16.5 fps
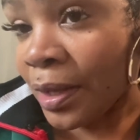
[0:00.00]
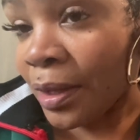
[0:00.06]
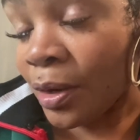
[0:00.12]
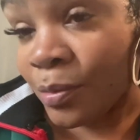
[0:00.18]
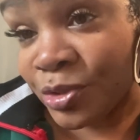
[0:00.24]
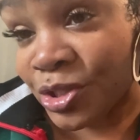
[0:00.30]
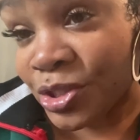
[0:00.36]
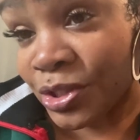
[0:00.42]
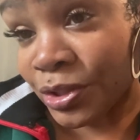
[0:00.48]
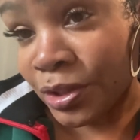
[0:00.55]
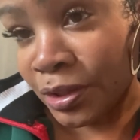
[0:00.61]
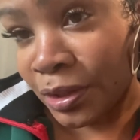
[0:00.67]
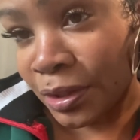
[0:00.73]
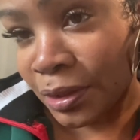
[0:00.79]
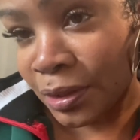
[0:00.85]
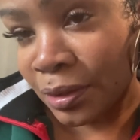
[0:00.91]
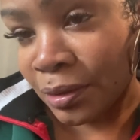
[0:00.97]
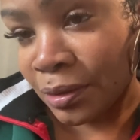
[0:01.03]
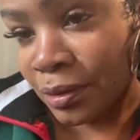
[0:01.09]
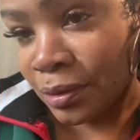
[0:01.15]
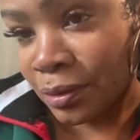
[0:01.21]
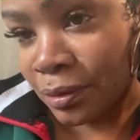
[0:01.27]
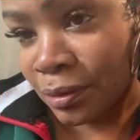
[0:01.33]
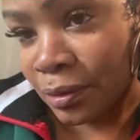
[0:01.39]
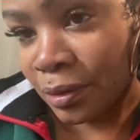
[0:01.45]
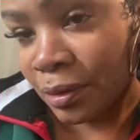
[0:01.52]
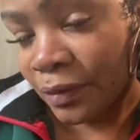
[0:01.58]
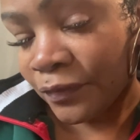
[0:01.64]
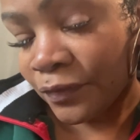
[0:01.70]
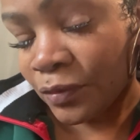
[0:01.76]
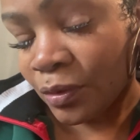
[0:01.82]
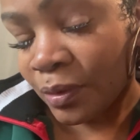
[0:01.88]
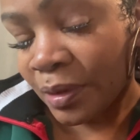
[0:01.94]
Which is a good thing, if
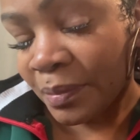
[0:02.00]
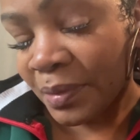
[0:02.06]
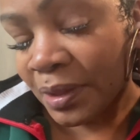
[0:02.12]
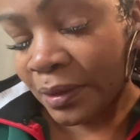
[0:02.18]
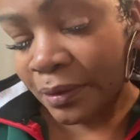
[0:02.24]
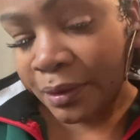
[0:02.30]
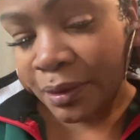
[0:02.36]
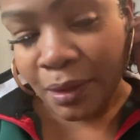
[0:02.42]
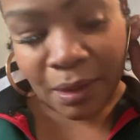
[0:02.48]
you know what I mean.